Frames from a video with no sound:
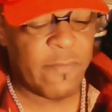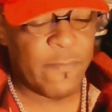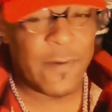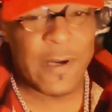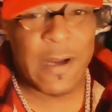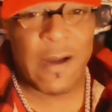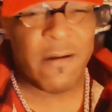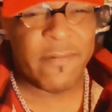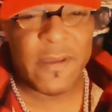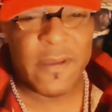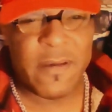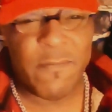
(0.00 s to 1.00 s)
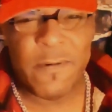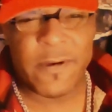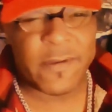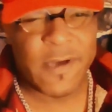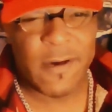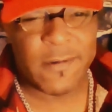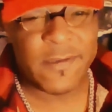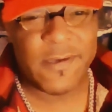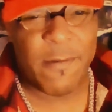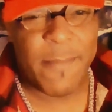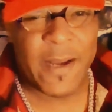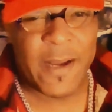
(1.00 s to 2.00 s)
well, I don't think you want to talk to
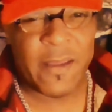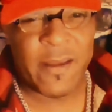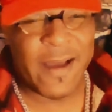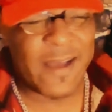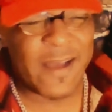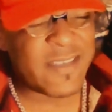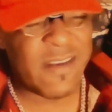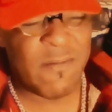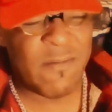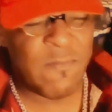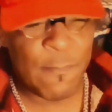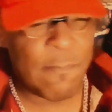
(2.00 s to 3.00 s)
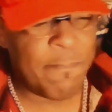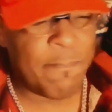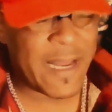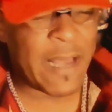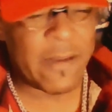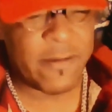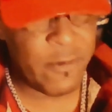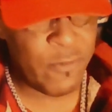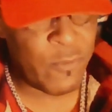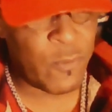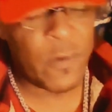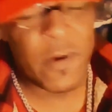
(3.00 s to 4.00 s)
nobody. I said, but I
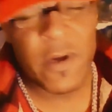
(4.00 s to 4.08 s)
do.